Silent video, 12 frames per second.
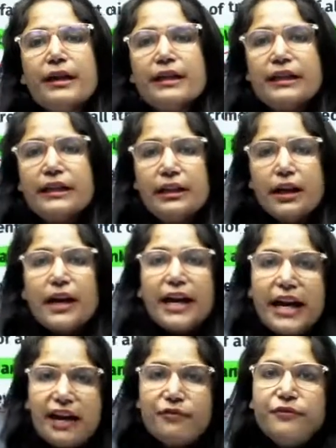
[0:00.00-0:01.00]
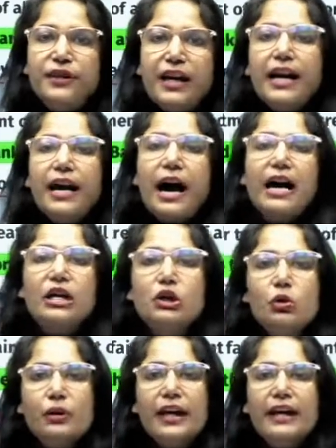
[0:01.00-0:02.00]
money if they are
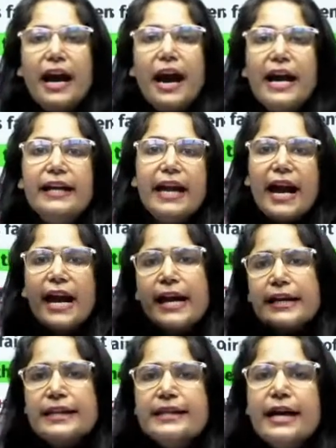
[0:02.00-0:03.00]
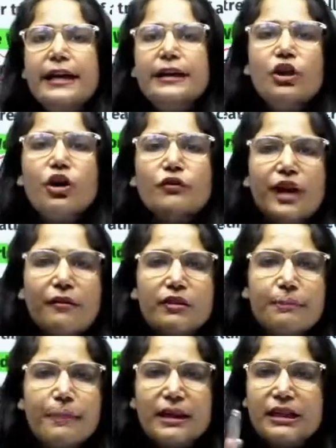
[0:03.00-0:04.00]
looking at any kind of
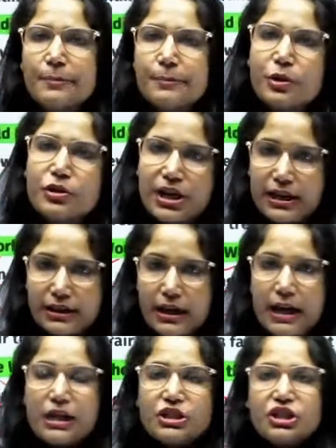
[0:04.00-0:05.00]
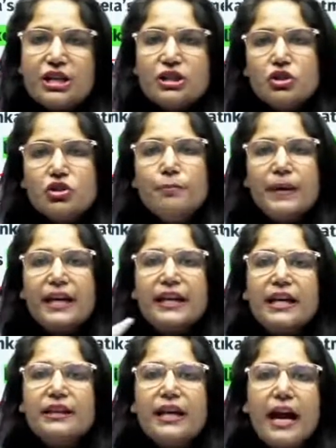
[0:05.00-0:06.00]
developmental project, just to
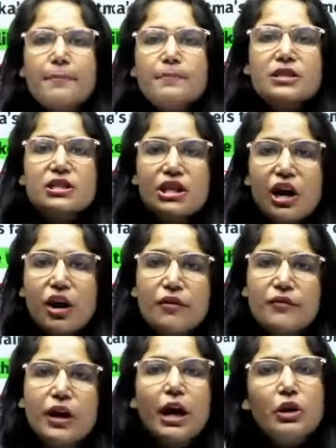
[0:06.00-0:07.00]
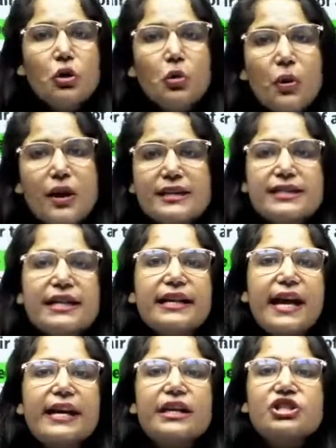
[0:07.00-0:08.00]
making them served towards the
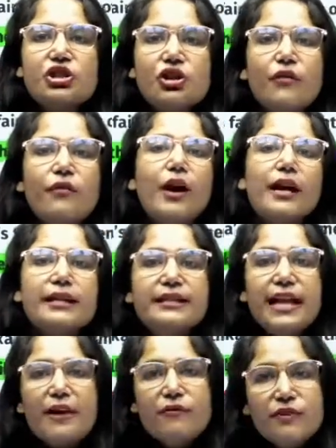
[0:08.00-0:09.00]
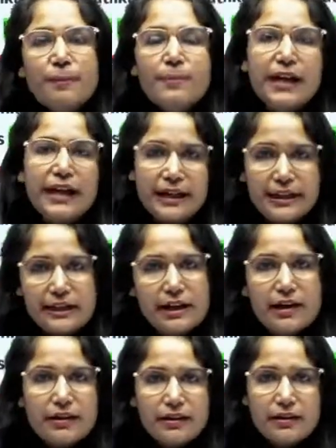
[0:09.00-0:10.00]
direction of developed area.